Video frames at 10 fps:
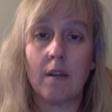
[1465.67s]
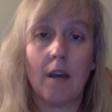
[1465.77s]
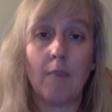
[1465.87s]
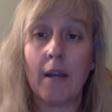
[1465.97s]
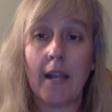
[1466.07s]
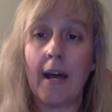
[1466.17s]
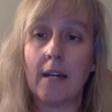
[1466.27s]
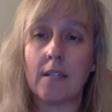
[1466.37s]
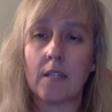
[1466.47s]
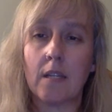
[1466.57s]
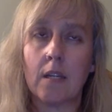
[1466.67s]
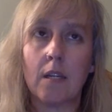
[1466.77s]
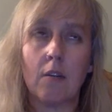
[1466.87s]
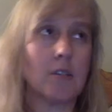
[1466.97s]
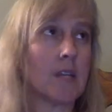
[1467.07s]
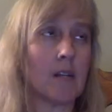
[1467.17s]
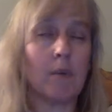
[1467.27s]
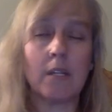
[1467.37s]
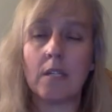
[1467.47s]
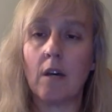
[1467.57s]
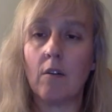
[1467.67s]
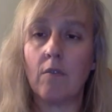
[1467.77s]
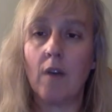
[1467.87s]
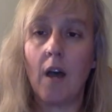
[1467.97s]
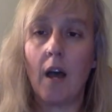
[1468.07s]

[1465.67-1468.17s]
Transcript: I might ask or say to myself,